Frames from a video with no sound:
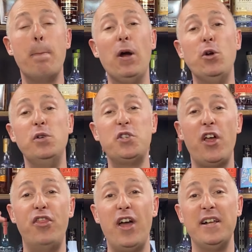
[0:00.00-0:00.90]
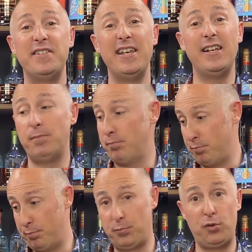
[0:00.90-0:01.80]
booze, 30
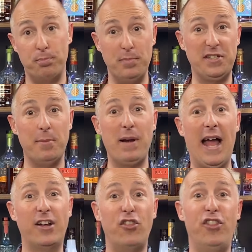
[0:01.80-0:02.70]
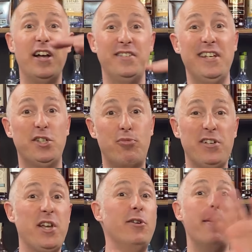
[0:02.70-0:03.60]
Mr. Black, 30
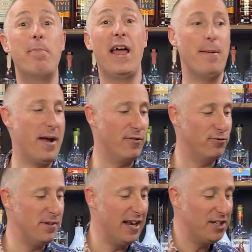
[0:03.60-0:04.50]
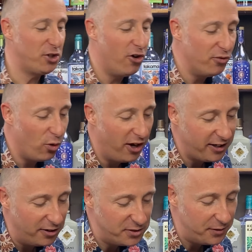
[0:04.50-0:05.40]
espresso, and then play about from there. That's kind of what I
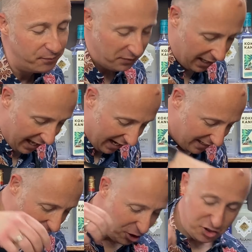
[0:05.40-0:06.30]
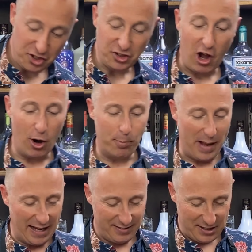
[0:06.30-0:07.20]
go to. Now, just to dial
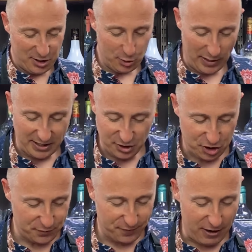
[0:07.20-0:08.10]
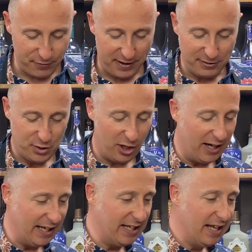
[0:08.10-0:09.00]
back this sweetness just very, very
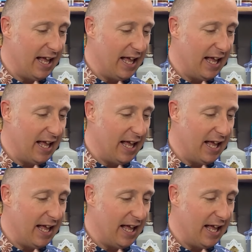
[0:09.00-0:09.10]
slightly,